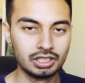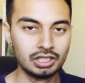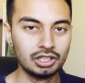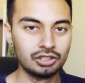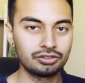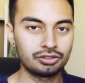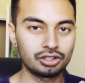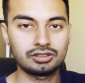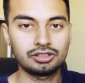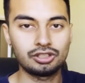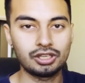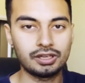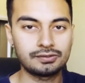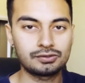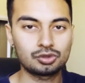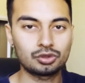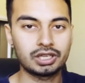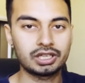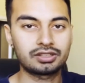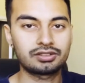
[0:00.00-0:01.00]
So you have
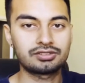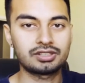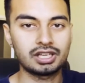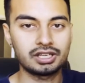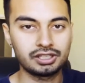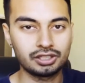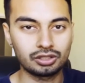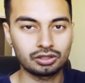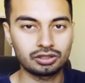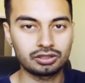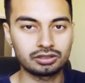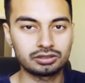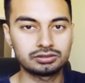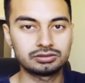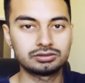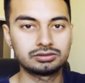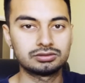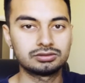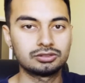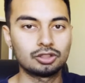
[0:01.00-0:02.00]
to extend your
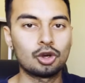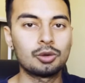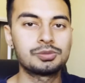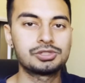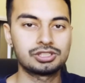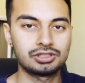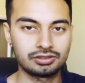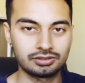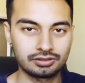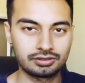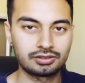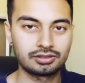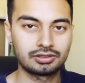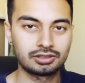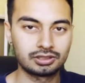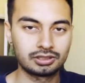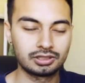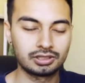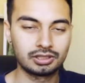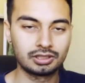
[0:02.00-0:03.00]
options.
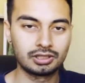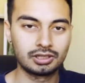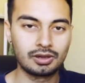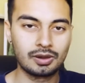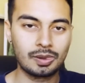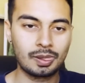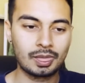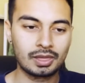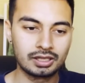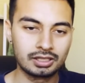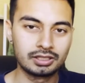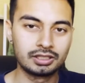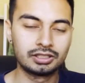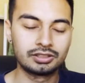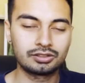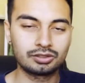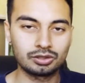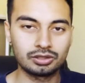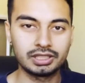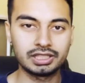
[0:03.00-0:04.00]

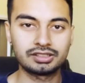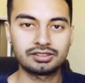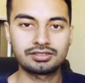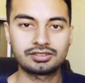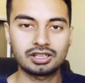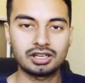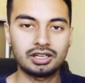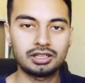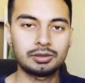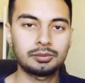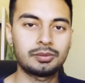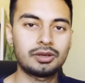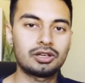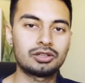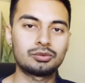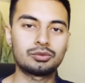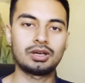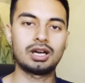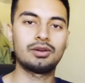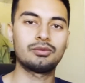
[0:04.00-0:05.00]
So let's start
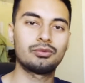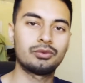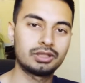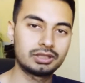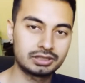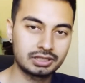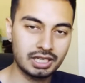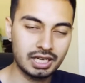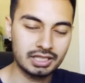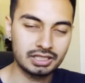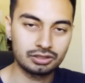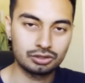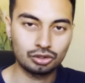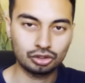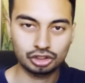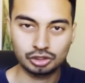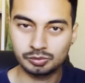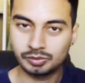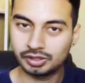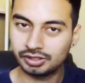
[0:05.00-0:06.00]
about what kind of
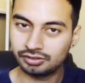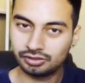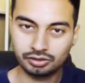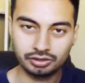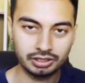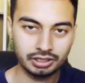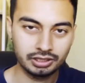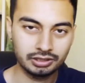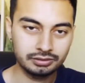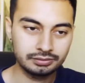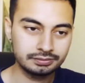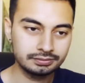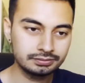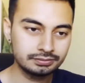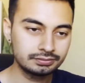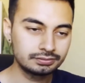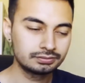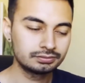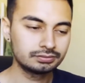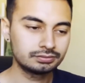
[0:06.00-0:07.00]
documents you need
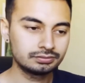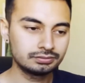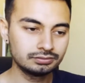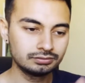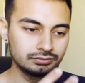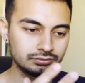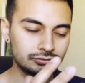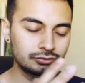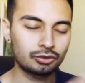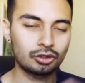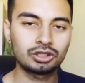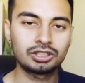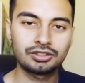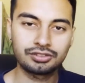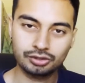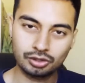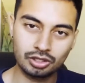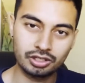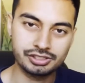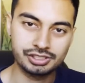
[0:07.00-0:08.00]
for the
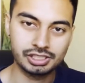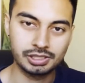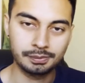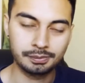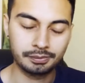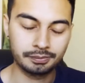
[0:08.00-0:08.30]
scholarship.